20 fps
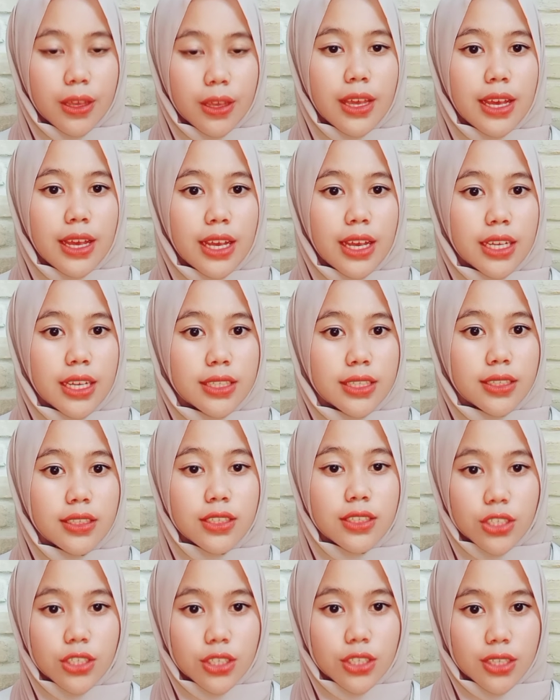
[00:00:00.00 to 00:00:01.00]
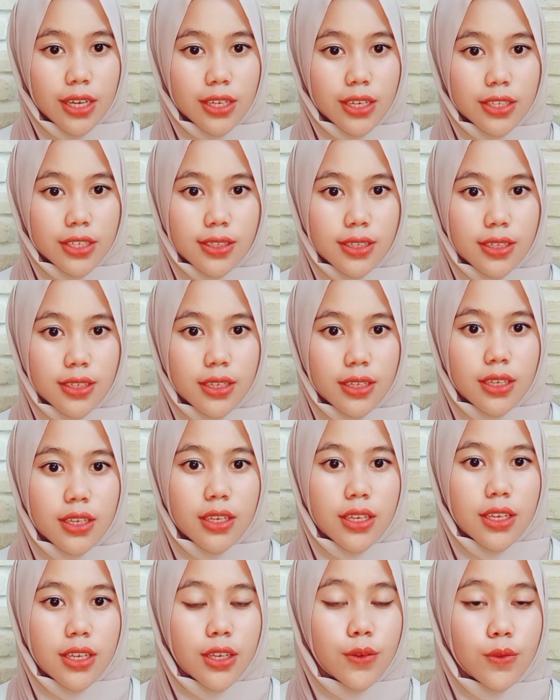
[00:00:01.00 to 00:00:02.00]
and just.
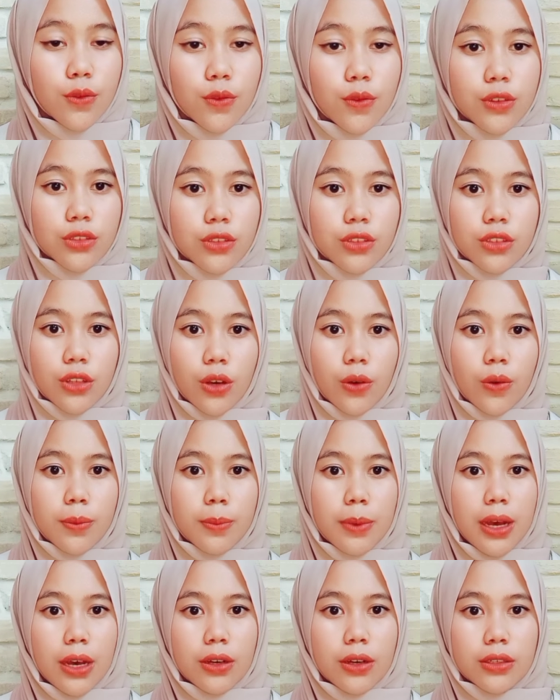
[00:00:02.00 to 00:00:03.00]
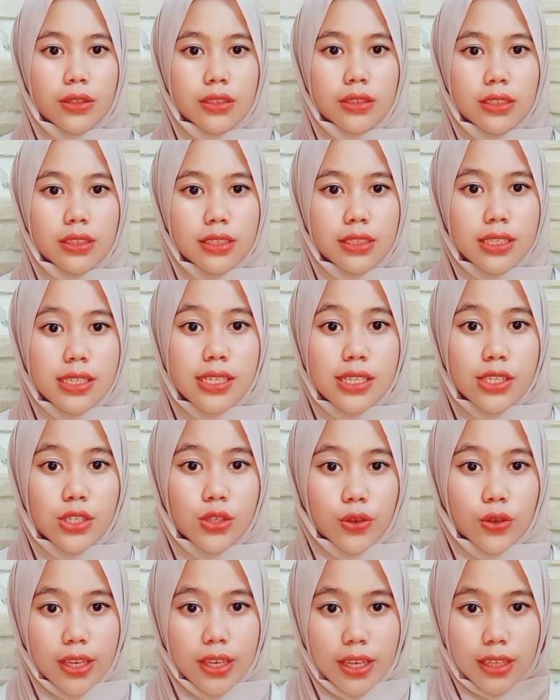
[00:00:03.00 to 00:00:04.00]
If you want to know about this, you
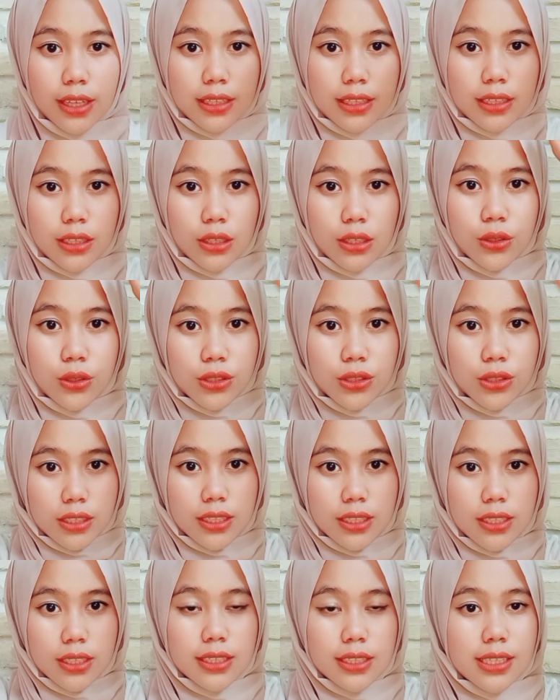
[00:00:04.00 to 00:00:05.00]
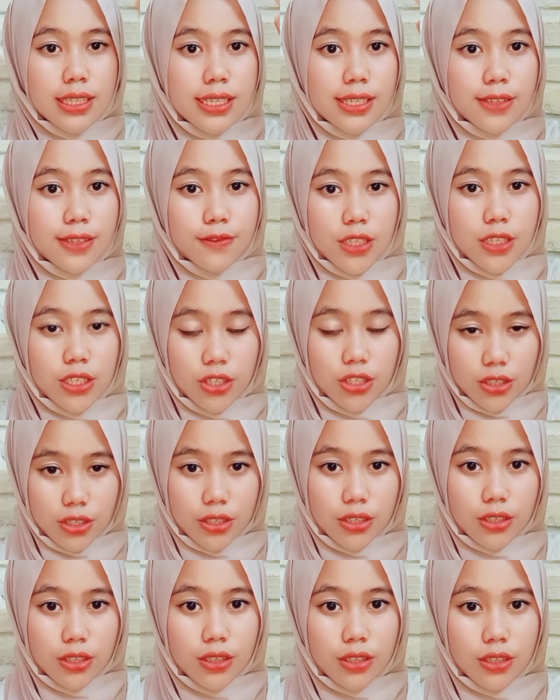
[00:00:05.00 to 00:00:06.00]
can look this picture.
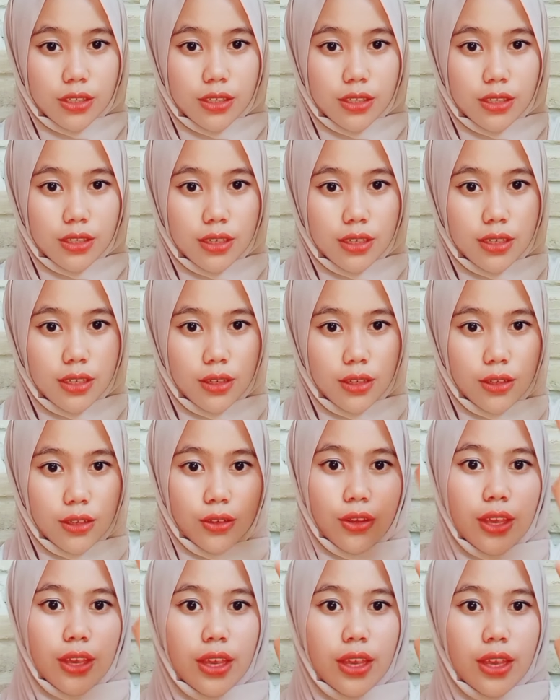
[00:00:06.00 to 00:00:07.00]
Okay,